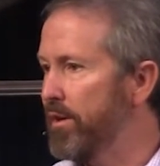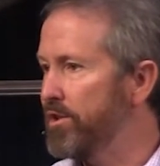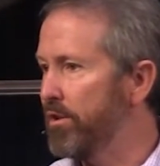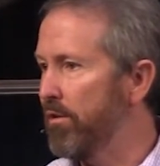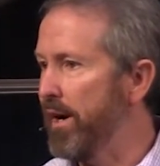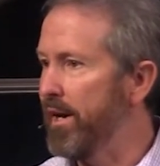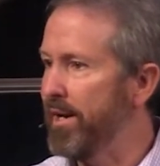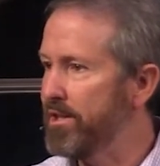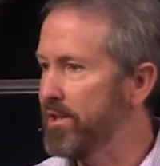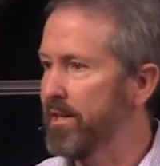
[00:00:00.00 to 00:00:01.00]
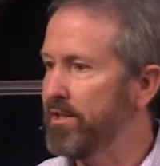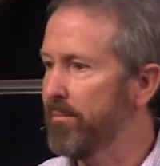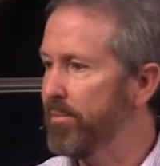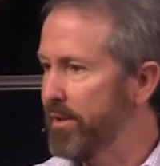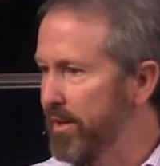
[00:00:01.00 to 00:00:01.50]
and so I said
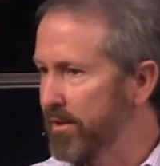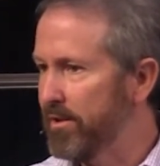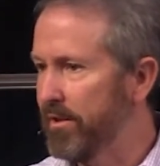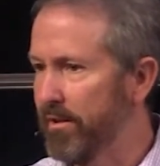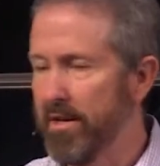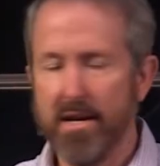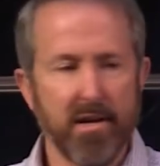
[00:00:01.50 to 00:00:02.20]
some things and